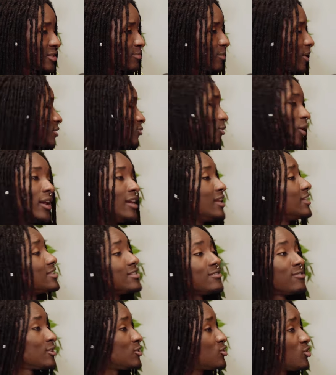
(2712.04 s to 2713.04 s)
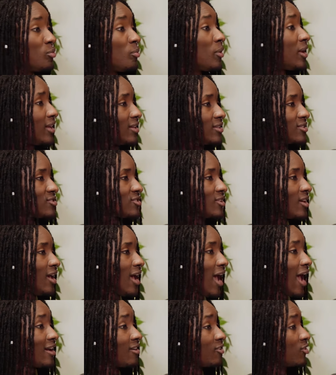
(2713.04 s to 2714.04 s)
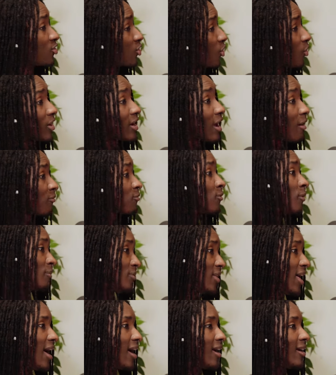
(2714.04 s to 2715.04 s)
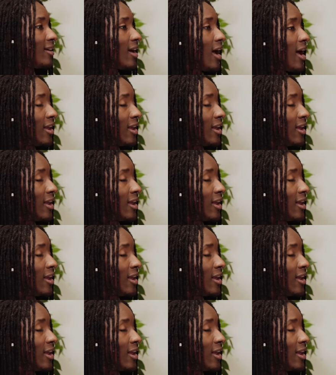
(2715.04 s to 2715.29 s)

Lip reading: space for at least even 2 minutes and grow it up from there.